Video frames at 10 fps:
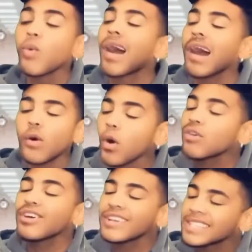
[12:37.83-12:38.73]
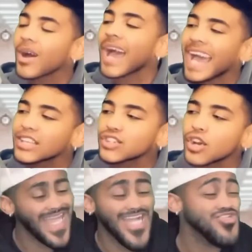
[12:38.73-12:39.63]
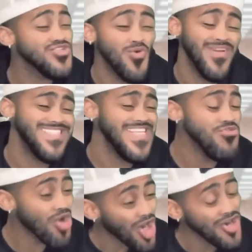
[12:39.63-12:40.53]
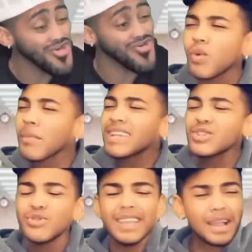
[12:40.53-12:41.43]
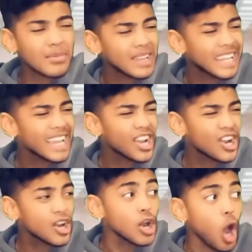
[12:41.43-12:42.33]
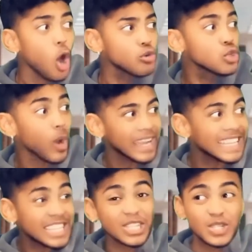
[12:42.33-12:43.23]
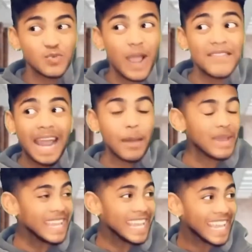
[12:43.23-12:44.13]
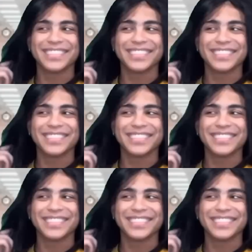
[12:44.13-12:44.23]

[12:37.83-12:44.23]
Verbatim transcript: I won't know until I ask her. I just don't want to see you hurt. What makes you think I'm gonna get hurt? Oh shoot, I think she's waving at me.